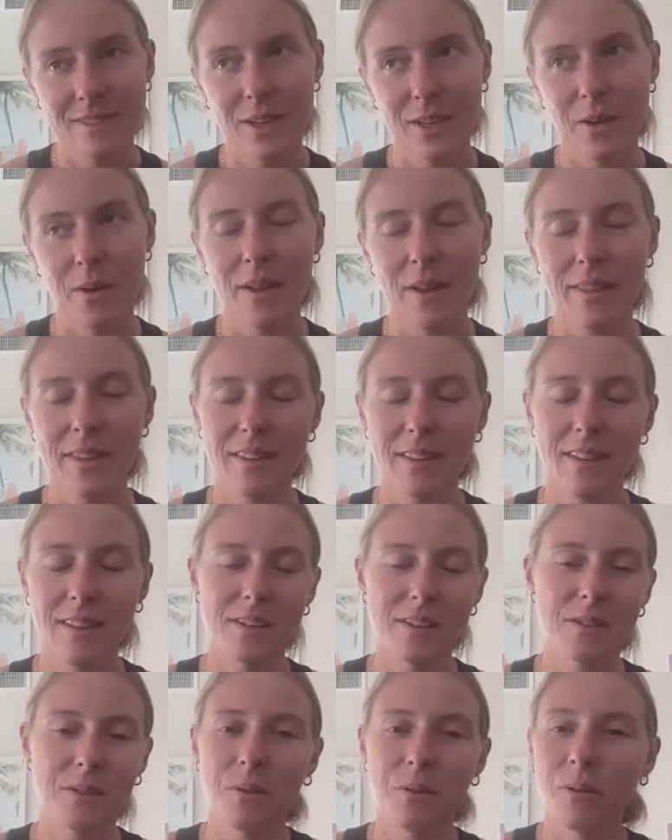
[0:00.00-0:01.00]
No, I think
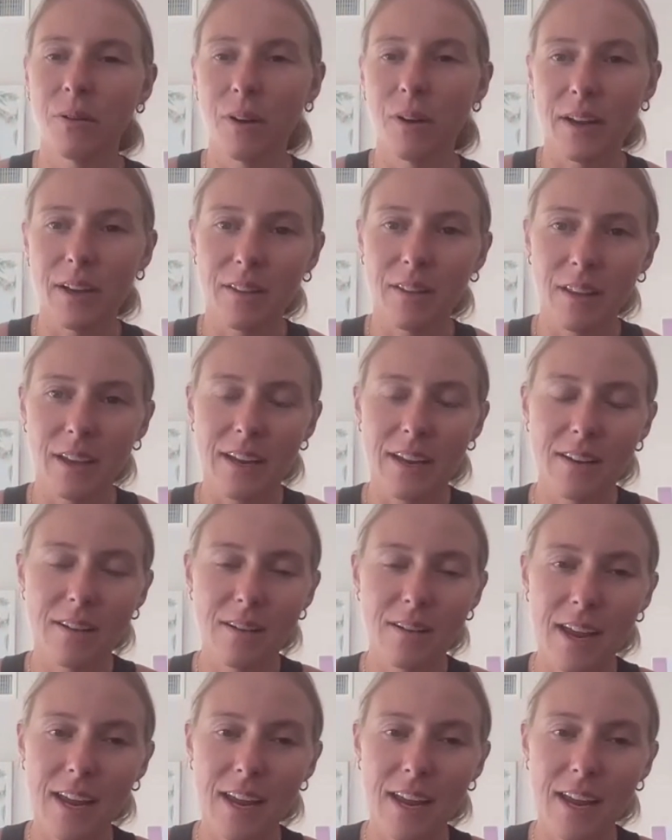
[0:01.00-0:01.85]
that's so great, Elaine.